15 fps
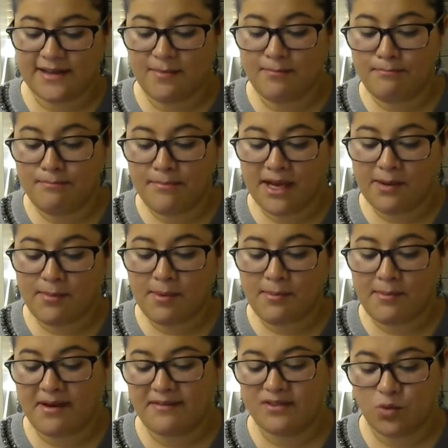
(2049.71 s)
a minimum
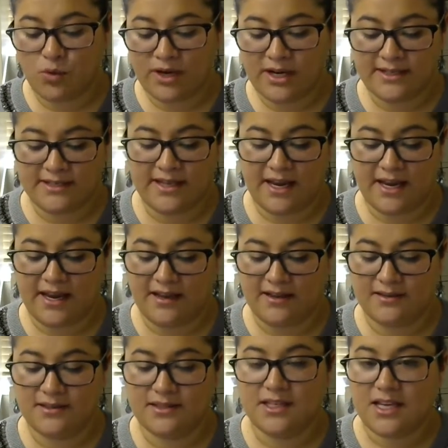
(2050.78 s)
of 20
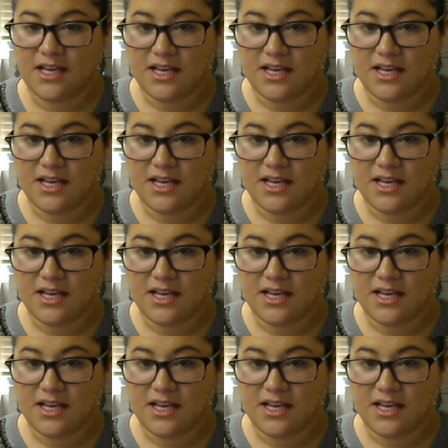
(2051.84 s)
seconds.